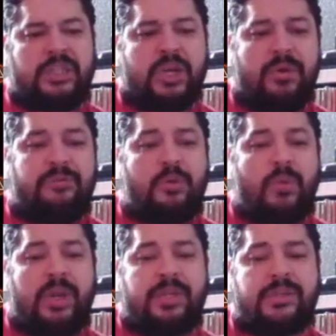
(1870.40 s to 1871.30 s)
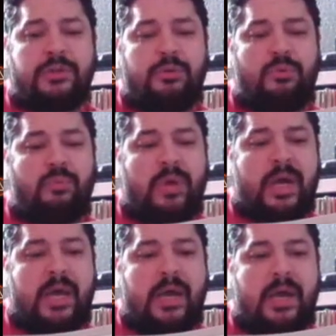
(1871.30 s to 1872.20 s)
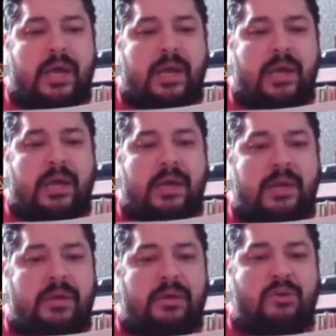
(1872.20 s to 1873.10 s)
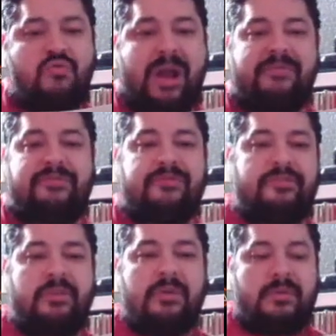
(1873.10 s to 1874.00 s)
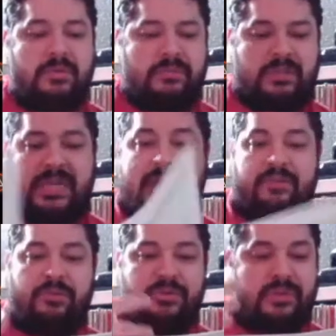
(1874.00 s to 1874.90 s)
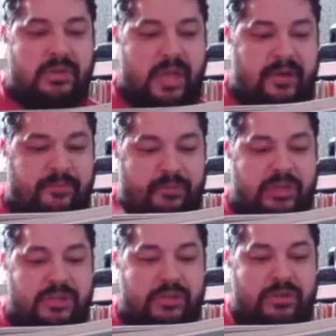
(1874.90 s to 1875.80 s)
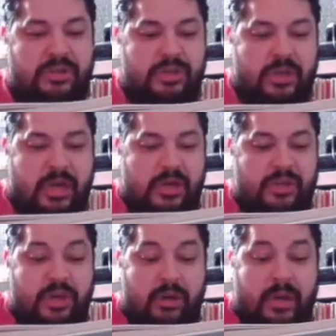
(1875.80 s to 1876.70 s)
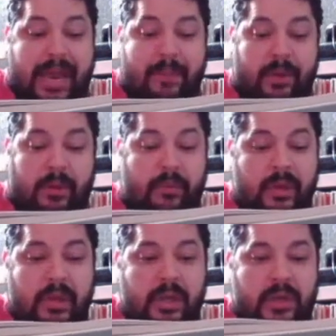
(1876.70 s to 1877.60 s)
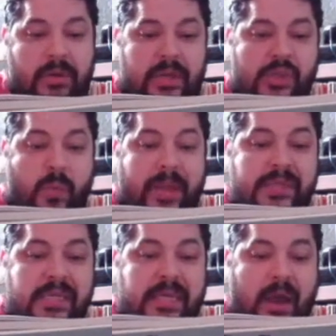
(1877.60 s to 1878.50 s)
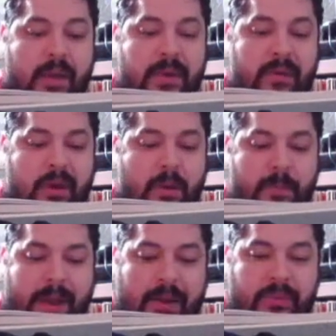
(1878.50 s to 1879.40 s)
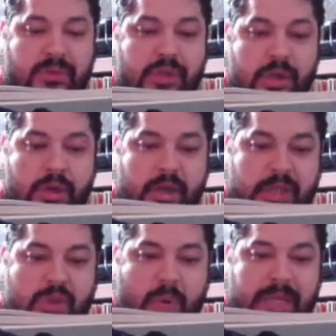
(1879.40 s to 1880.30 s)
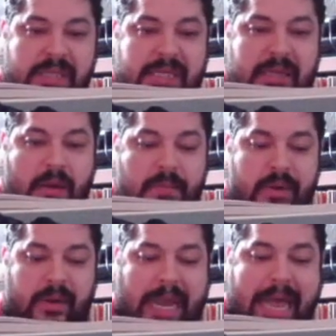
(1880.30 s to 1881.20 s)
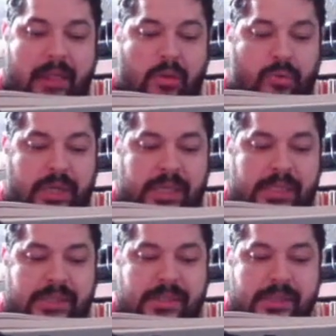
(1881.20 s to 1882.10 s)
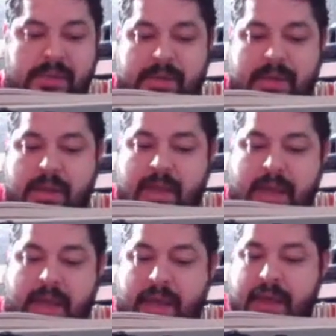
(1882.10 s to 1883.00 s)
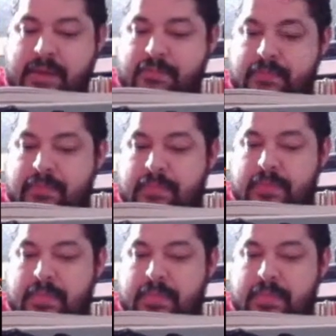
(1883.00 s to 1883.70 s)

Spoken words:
so if you wanted to craft together, like for instance shotgun ammo, you need 20 chimeric compounds and 20 chimeric alloys, and